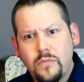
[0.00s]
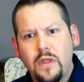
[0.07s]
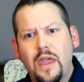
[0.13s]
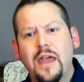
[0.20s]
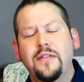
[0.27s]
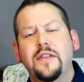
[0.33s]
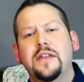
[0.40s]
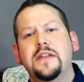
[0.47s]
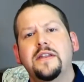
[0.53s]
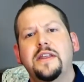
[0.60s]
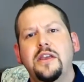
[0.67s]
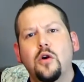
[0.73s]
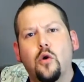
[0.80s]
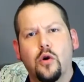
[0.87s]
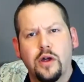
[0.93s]
And then
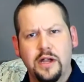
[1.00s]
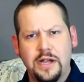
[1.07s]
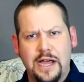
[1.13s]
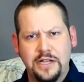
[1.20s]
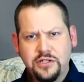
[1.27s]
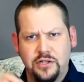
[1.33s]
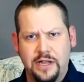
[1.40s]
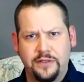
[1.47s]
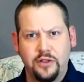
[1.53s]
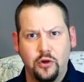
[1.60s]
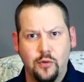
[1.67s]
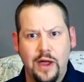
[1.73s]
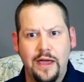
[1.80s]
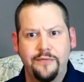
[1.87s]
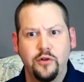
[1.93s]
the organizer, like the
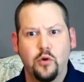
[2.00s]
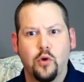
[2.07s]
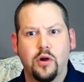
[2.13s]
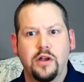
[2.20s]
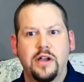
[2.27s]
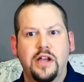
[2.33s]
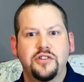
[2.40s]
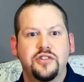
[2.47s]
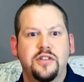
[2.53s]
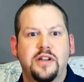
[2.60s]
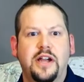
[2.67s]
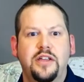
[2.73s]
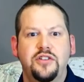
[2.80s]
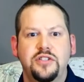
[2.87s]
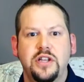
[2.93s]
graphic organizer that
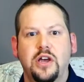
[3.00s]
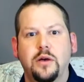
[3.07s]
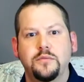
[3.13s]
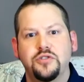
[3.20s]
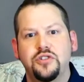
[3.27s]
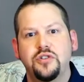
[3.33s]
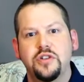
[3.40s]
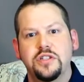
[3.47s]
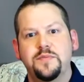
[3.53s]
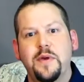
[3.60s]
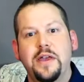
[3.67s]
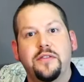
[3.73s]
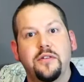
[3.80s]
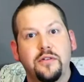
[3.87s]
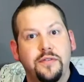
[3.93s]
I use to help students
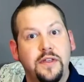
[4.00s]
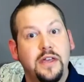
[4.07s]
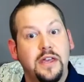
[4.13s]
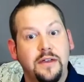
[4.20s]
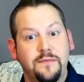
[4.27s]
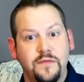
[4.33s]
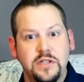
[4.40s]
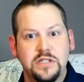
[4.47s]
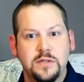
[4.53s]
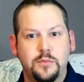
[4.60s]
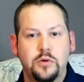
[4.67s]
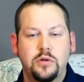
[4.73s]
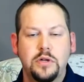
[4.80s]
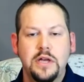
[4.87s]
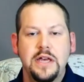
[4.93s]
make their thinking
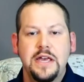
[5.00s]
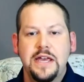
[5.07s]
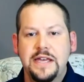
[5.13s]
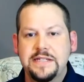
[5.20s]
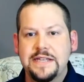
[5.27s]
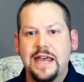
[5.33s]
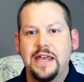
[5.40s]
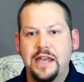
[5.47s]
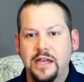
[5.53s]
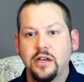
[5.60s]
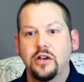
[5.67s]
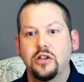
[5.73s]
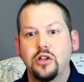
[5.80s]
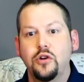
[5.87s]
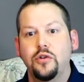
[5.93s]
visible, is
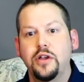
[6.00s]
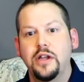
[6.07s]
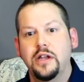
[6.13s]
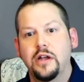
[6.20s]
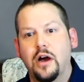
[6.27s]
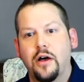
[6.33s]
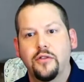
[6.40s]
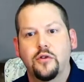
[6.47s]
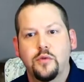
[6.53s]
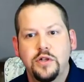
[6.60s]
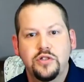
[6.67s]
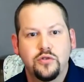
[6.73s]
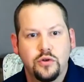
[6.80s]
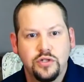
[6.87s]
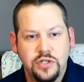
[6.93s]
included on the
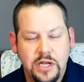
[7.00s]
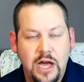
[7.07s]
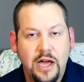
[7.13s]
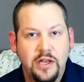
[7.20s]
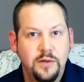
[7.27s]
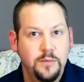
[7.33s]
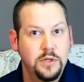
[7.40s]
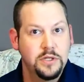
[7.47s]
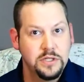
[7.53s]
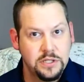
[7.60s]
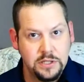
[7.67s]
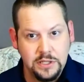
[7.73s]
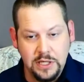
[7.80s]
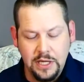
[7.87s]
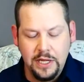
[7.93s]
resource
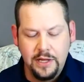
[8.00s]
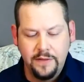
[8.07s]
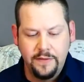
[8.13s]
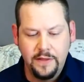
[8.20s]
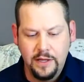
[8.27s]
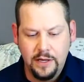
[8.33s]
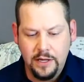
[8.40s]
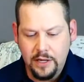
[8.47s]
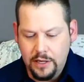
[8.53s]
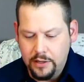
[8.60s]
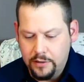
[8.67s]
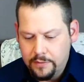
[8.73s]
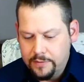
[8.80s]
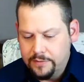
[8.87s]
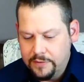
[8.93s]
documents
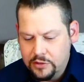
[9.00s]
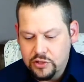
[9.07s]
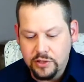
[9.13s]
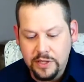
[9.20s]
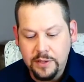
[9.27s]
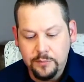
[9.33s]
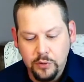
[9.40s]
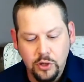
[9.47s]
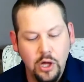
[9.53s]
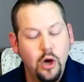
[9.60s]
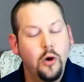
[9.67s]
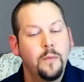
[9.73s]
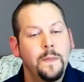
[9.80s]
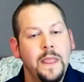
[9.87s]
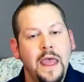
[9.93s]
that's linked below.